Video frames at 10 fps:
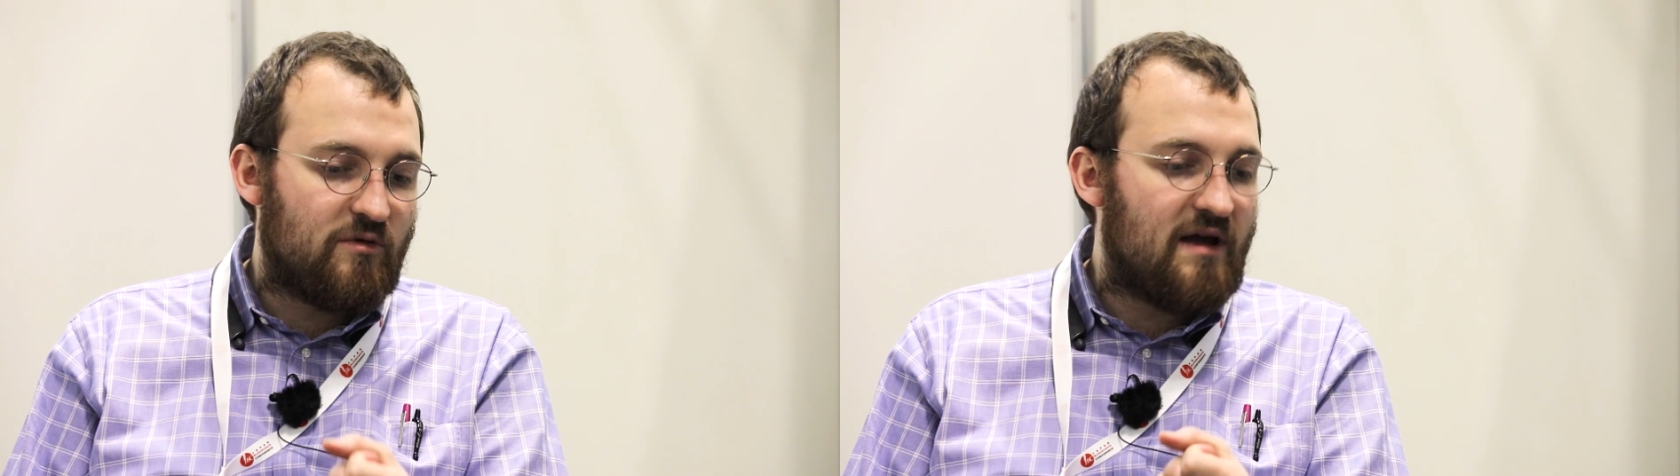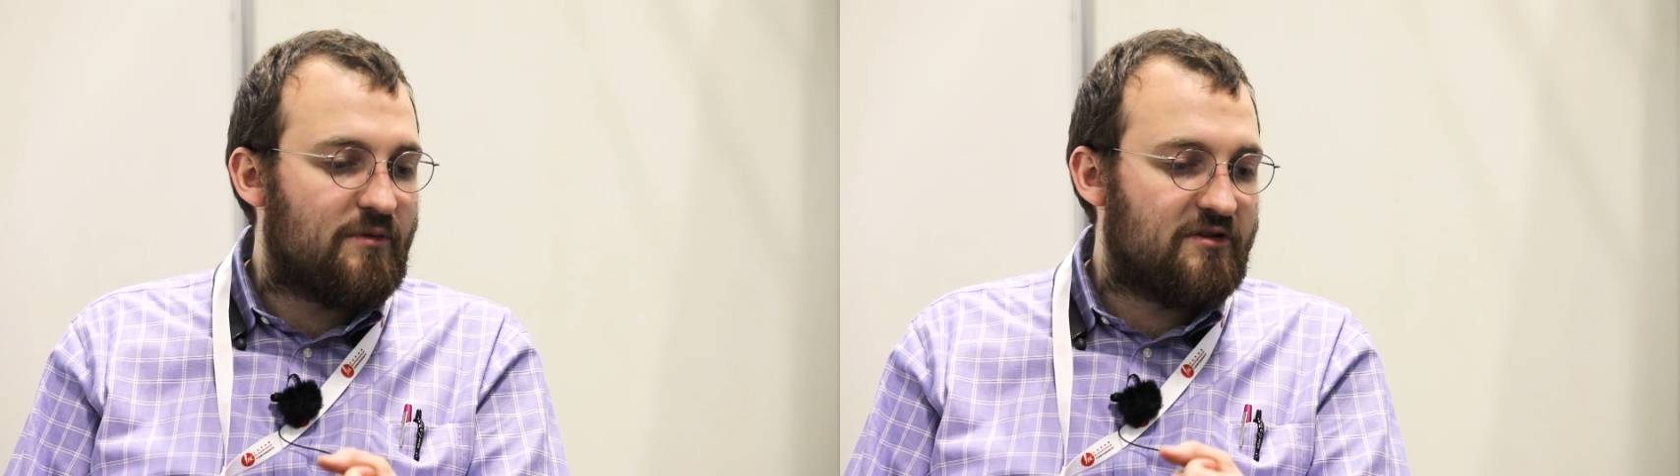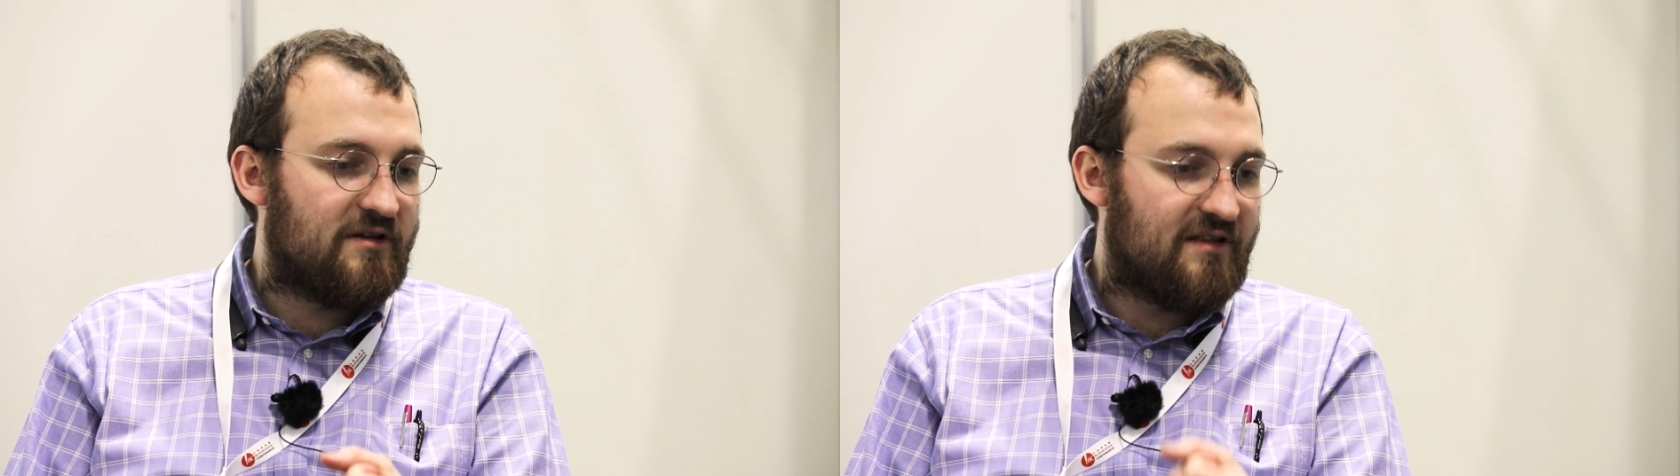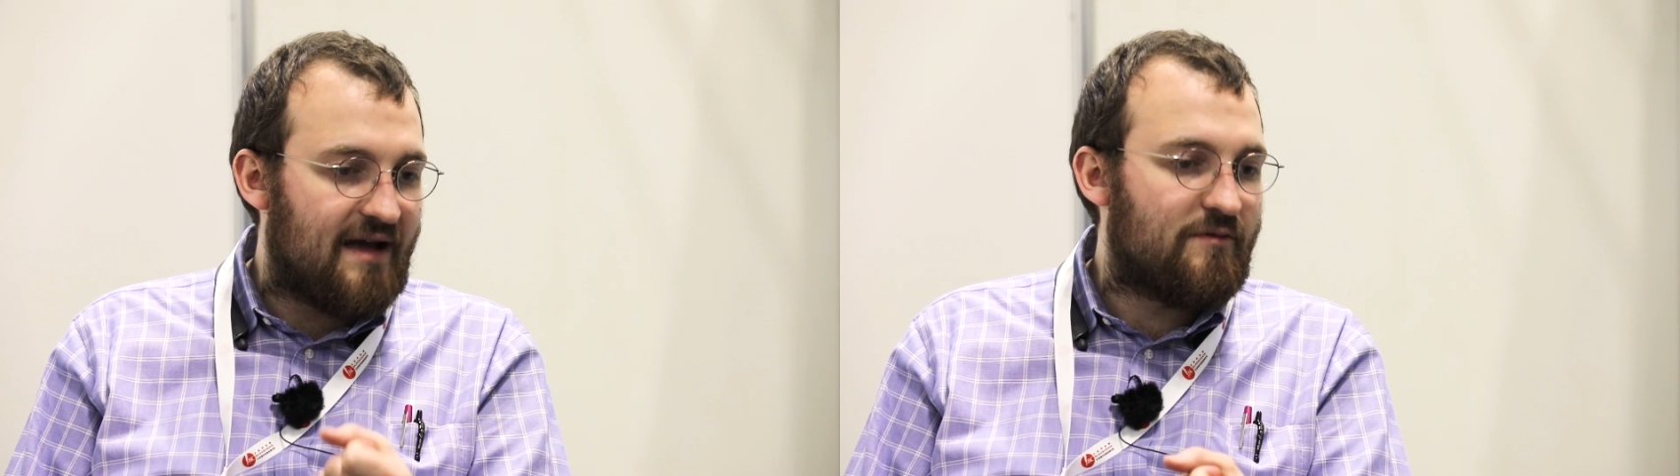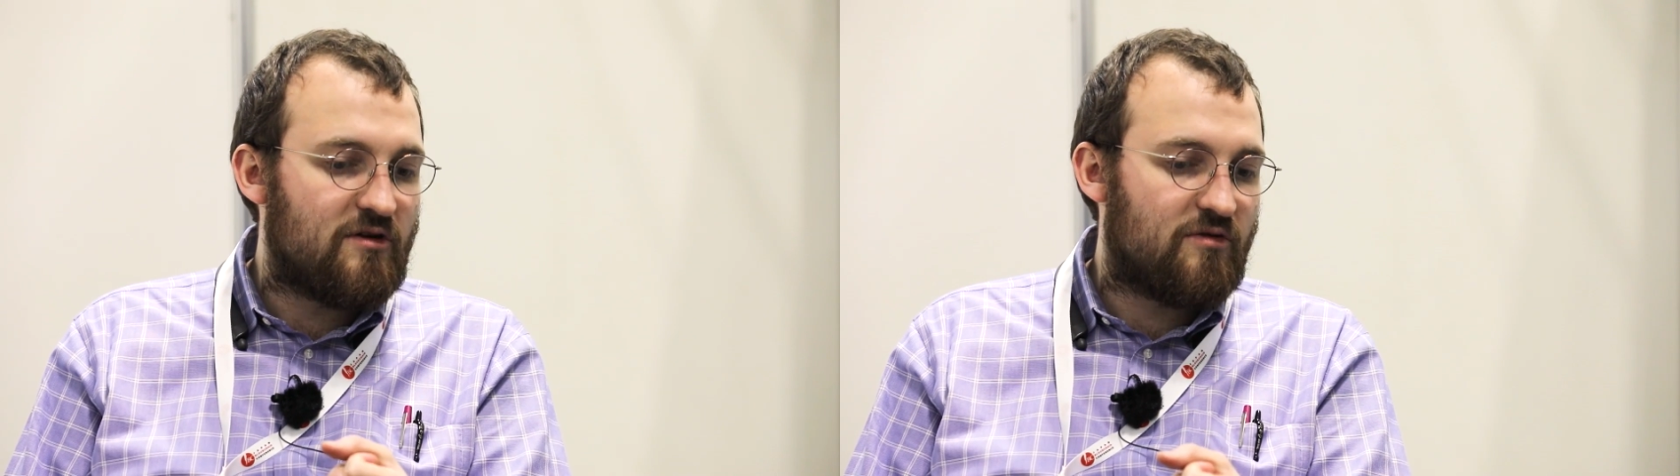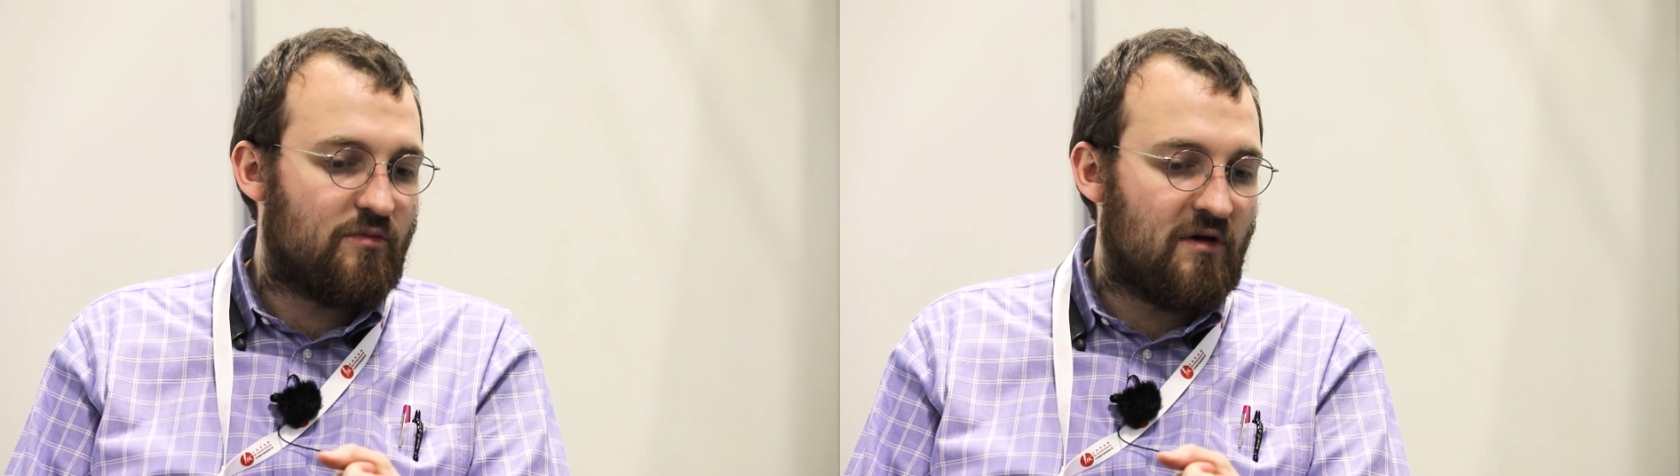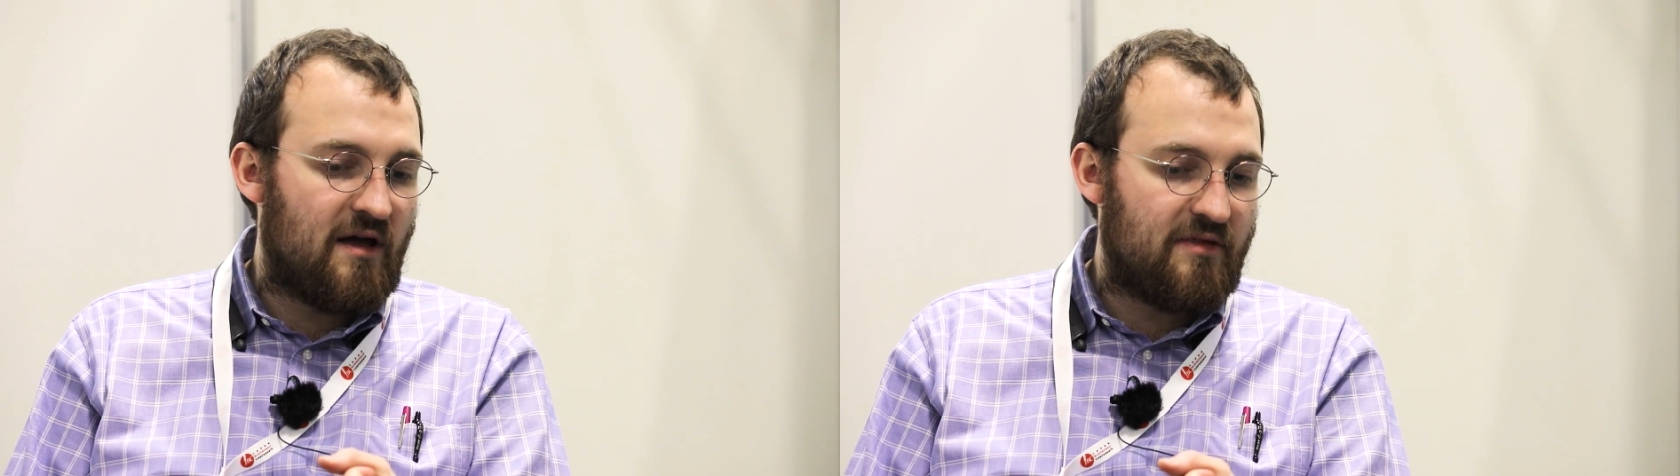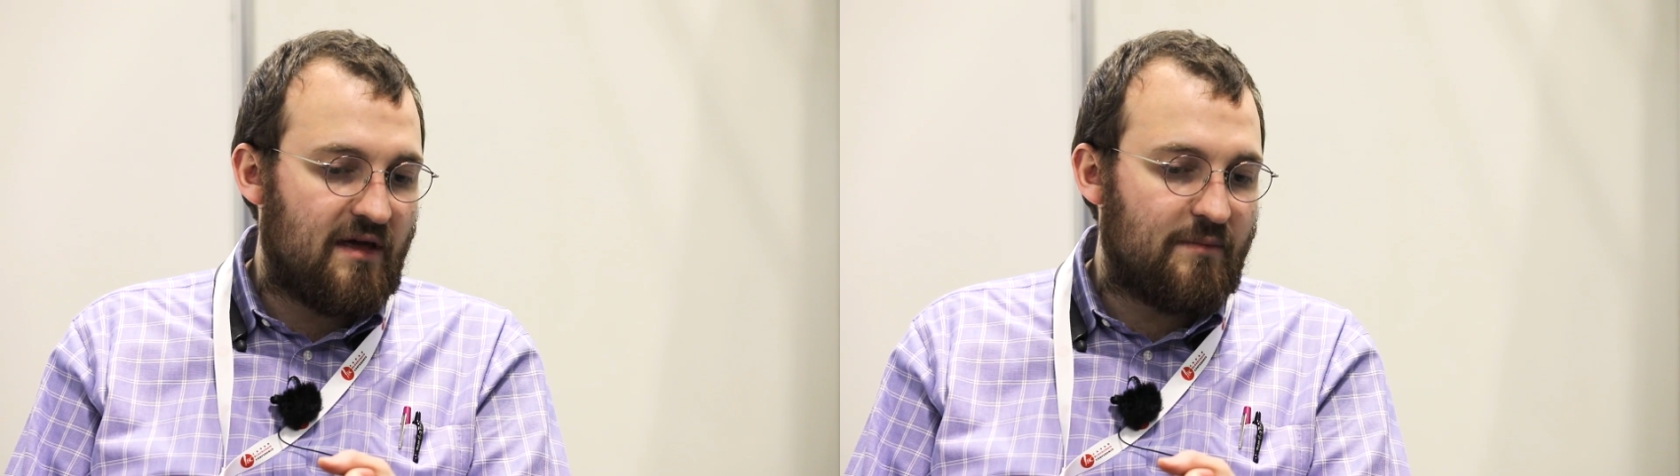We're able to leverage
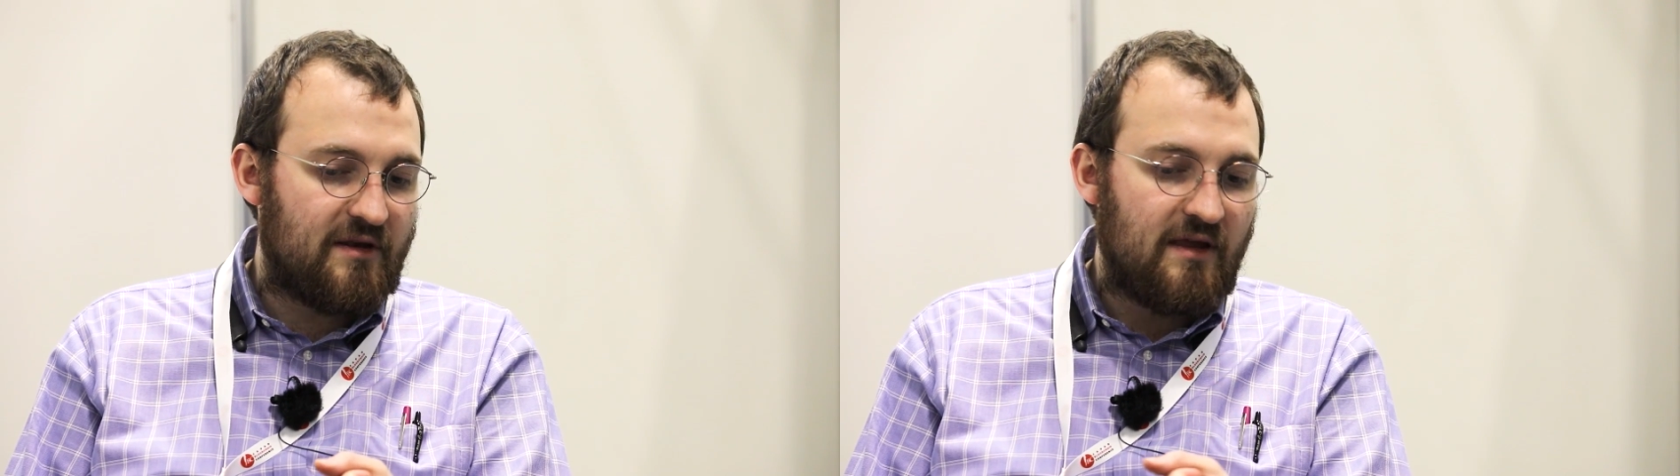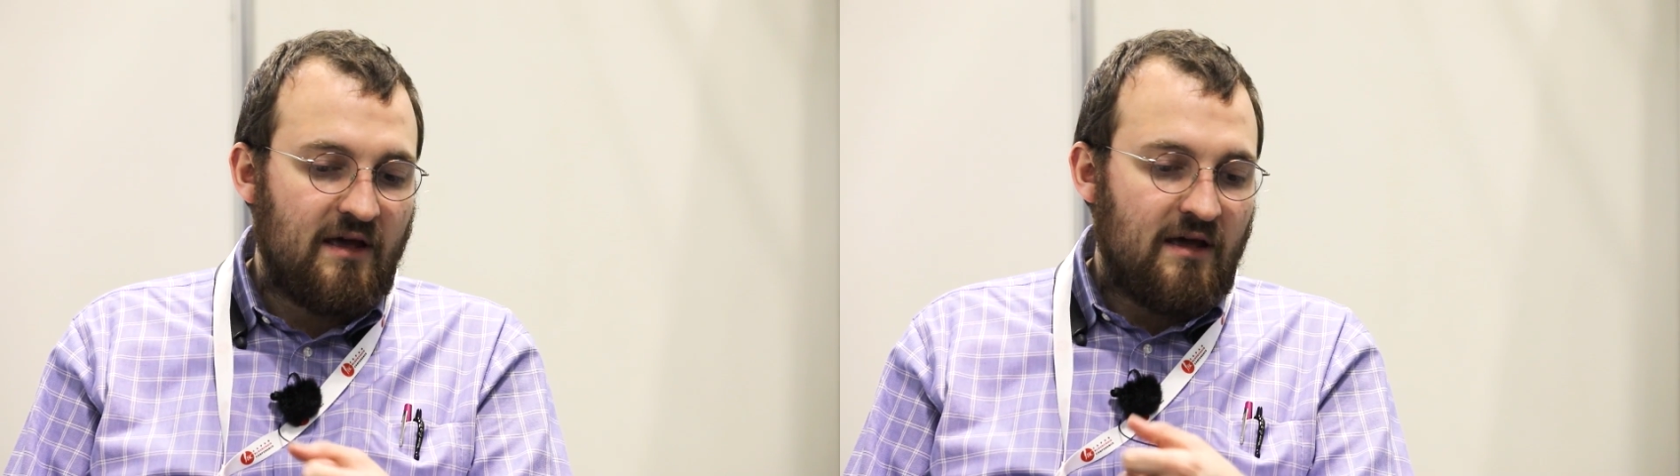them, and